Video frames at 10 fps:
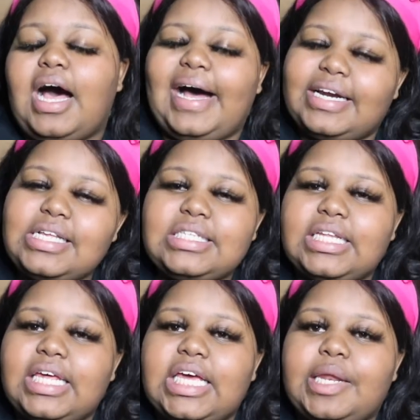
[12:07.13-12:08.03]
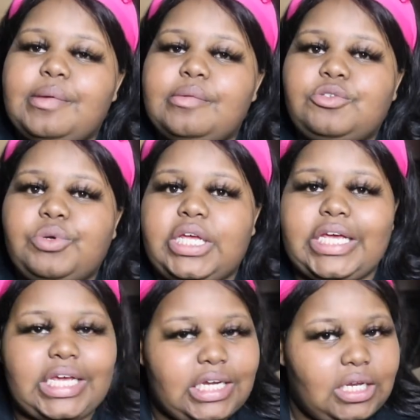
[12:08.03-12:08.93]
honestly, it'd be between
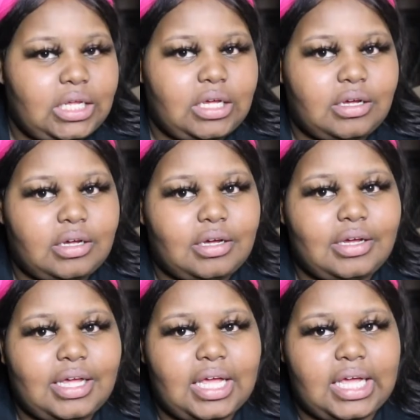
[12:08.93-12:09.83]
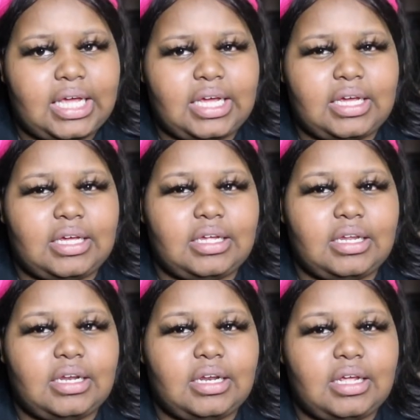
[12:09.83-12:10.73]
India
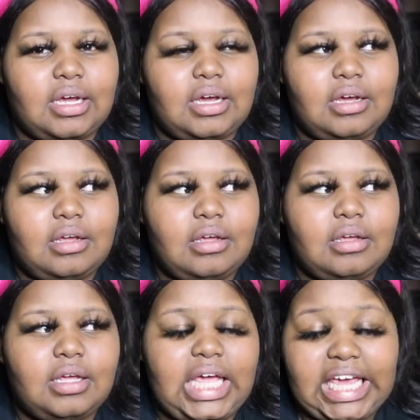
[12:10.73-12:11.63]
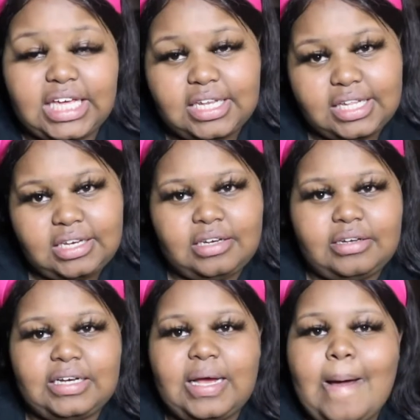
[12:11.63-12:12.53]
and England,
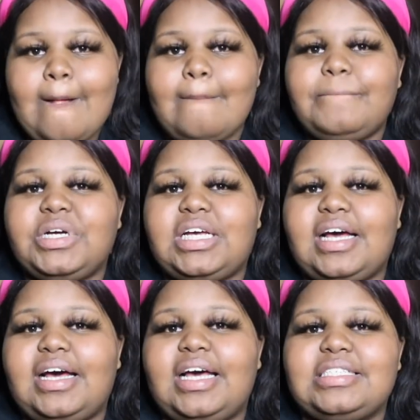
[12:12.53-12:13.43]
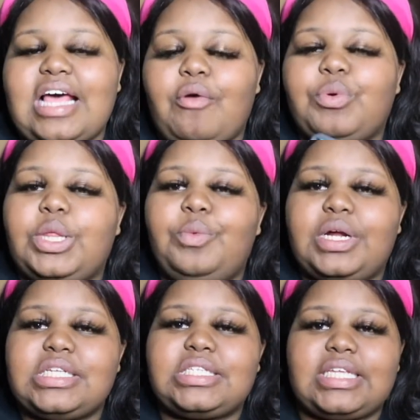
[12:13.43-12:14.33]
because I really
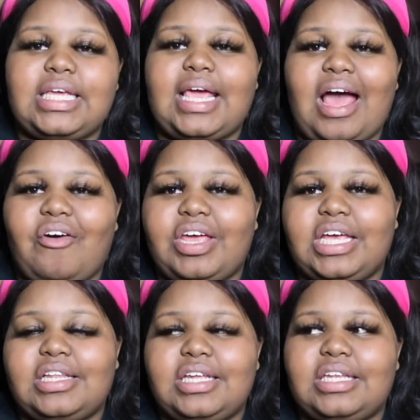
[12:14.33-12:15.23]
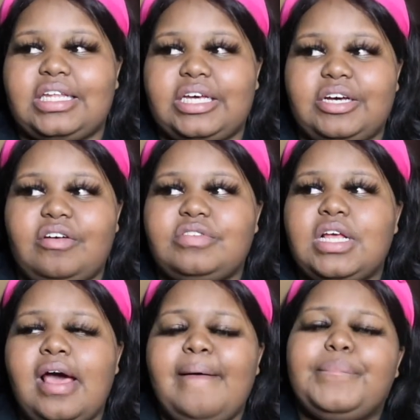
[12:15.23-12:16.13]
want to see how England lives,
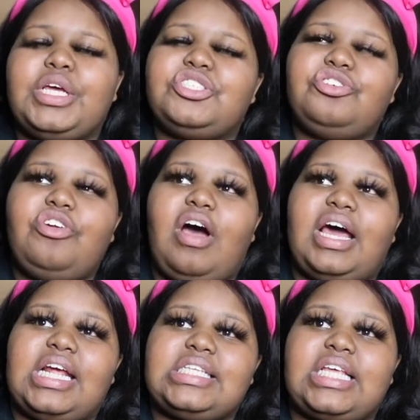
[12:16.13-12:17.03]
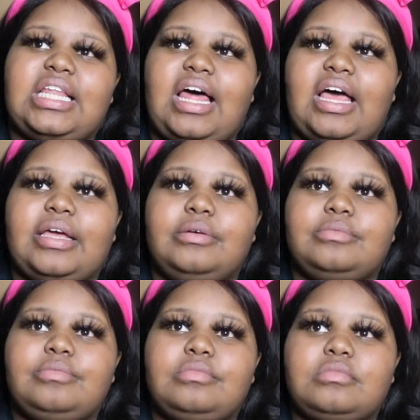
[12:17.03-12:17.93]
because you know how they say, like,
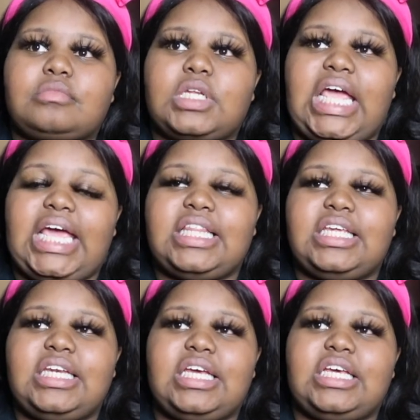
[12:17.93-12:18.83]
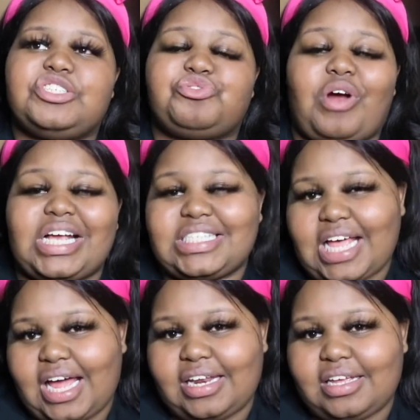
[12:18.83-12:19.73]
England is
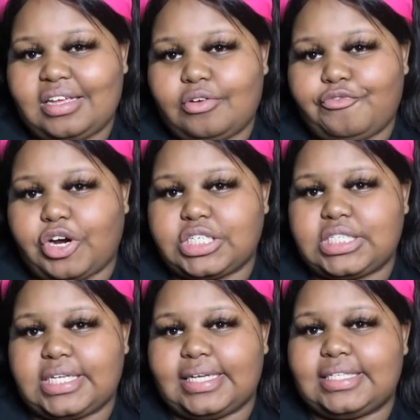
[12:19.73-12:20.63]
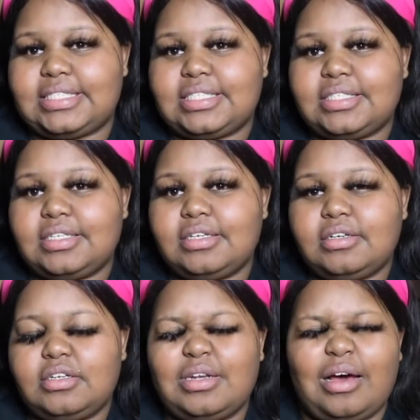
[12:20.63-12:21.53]
right-sided versus,
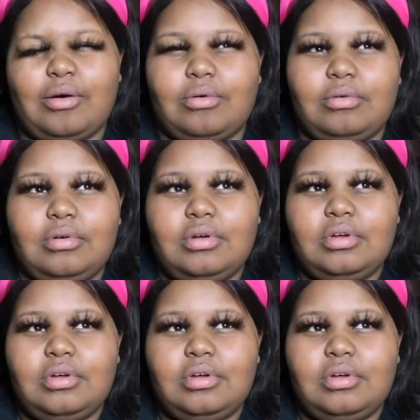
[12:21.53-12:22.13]
no,